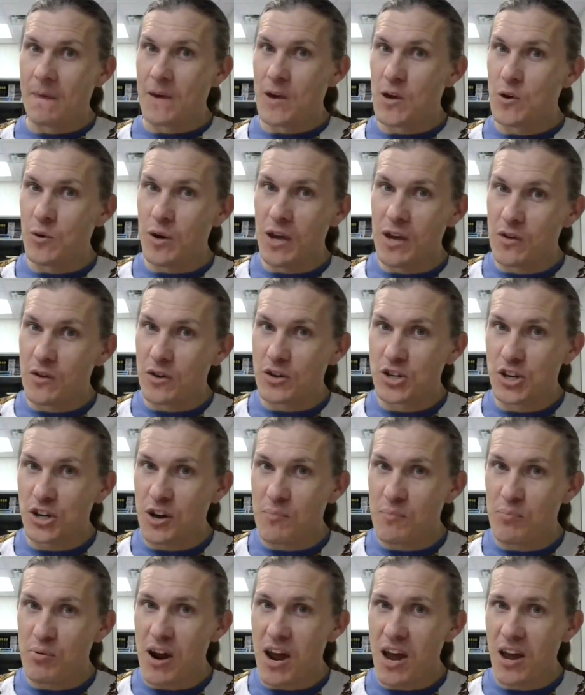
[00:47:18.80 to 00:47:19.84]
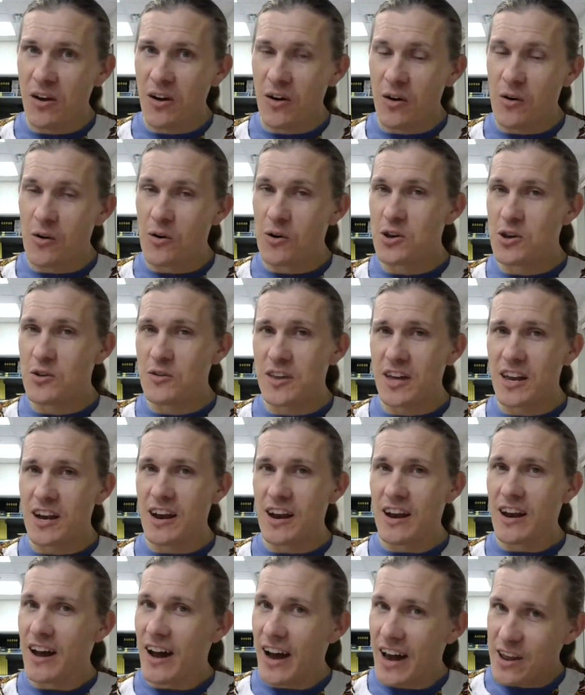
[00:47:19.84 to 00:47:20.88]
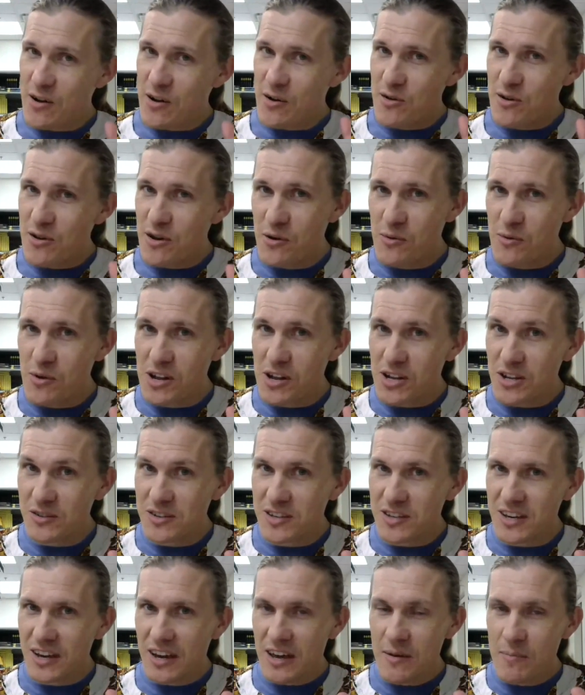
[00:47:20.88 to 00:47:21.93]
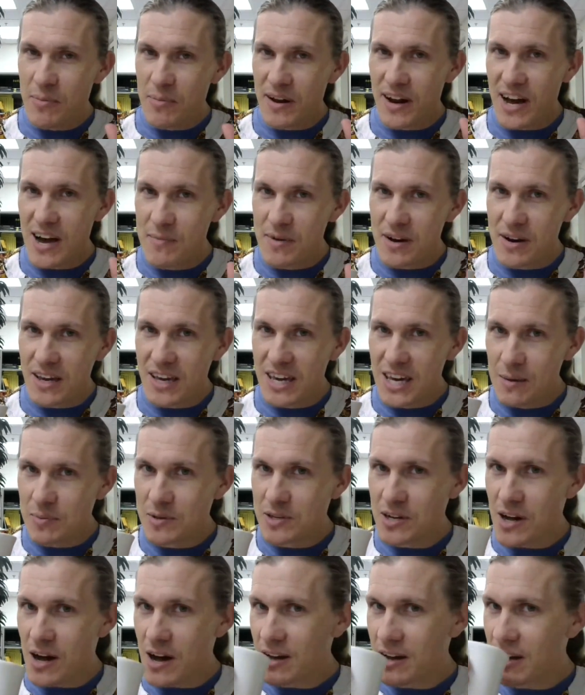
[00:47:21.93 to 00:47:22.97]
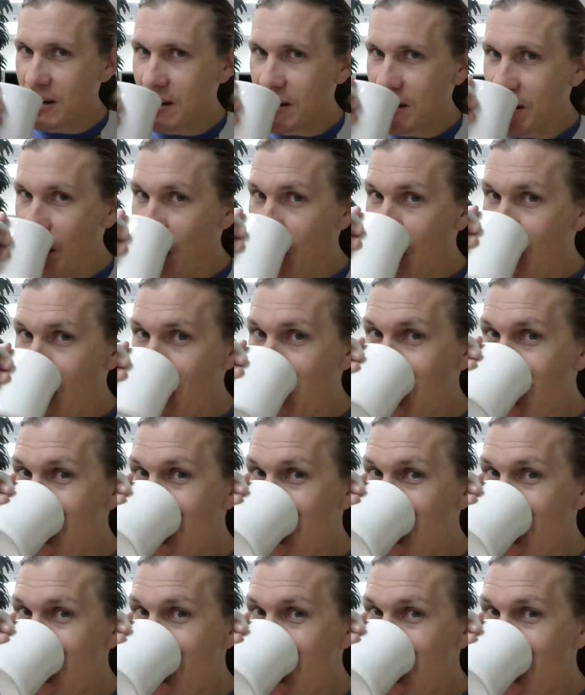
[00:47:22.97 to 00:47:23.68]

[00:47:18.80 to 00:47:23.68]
You either took a break or you didn't. I don't know what you did, but I'm going to keep talking now.